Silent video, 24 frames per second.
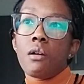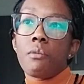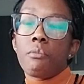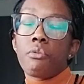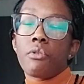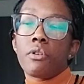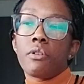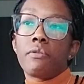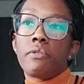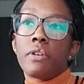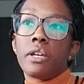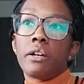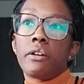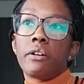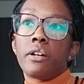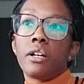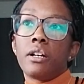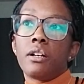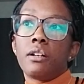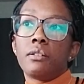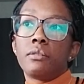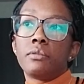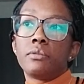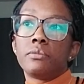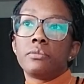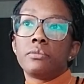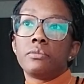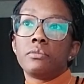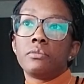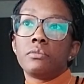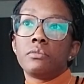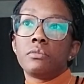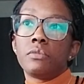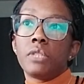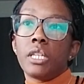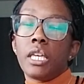Provera.
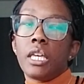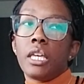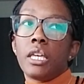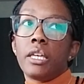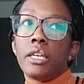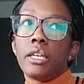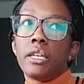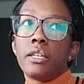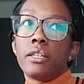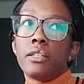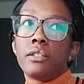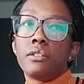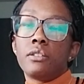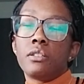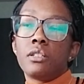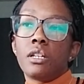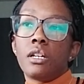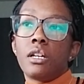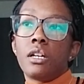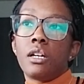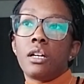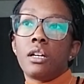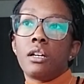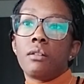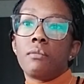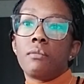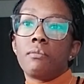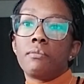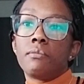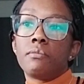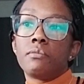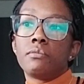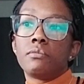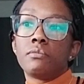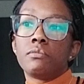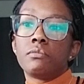And
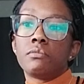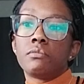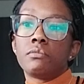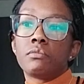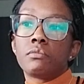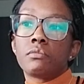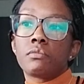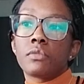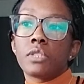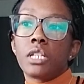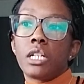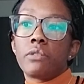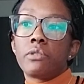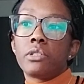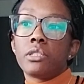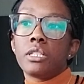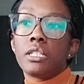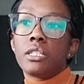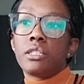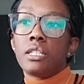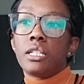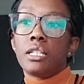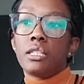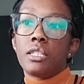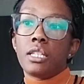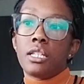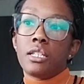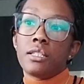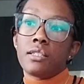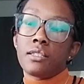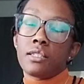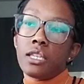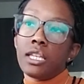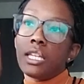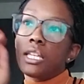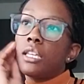I really think that
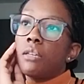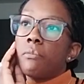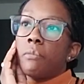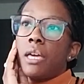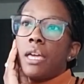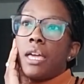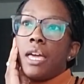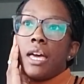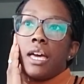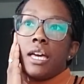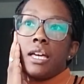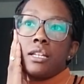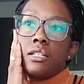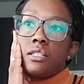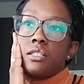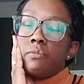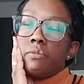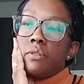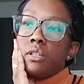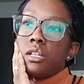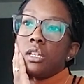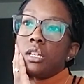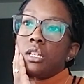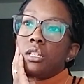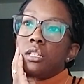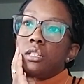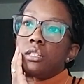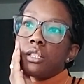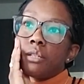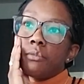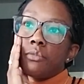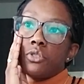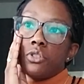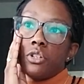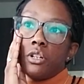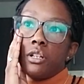it's kicking my ass, because
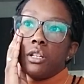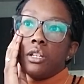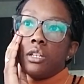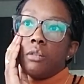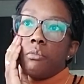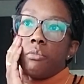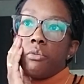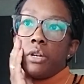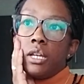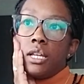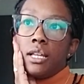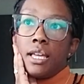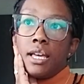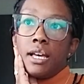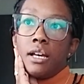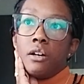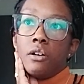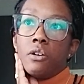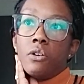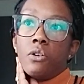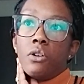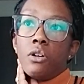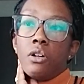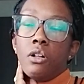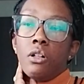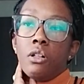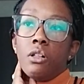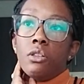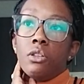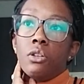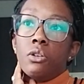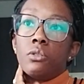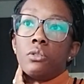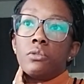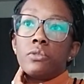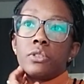I'm starting to break out
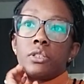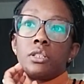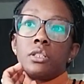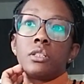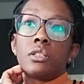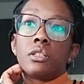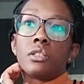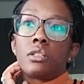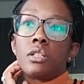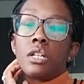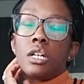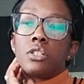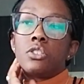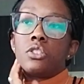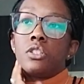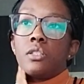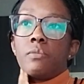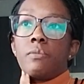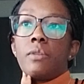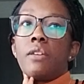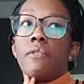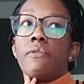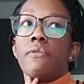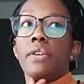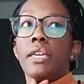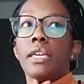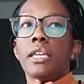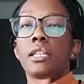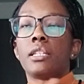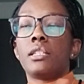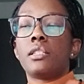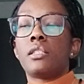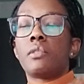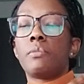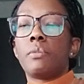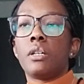all over, not just my
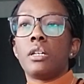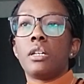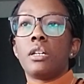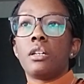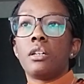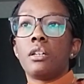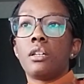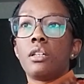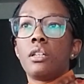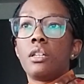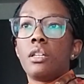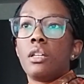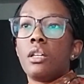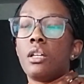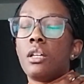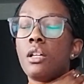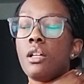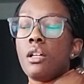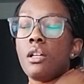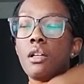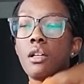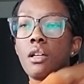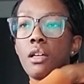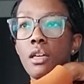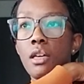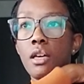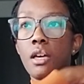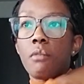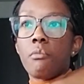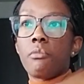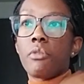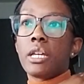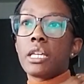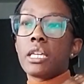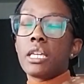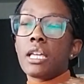face, but
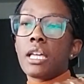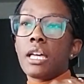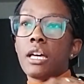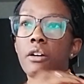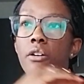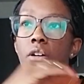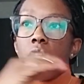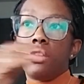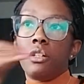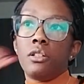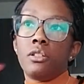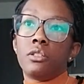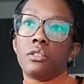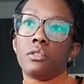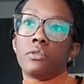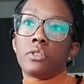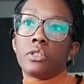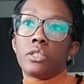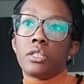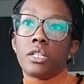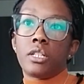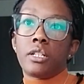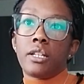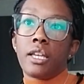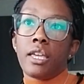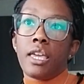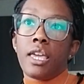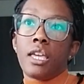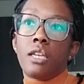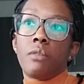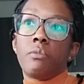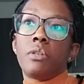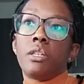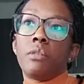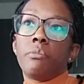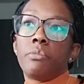I'm breaking out all over, and I
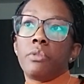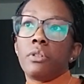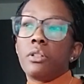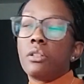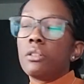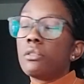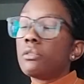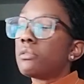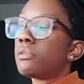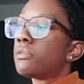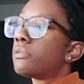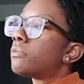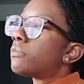hate people.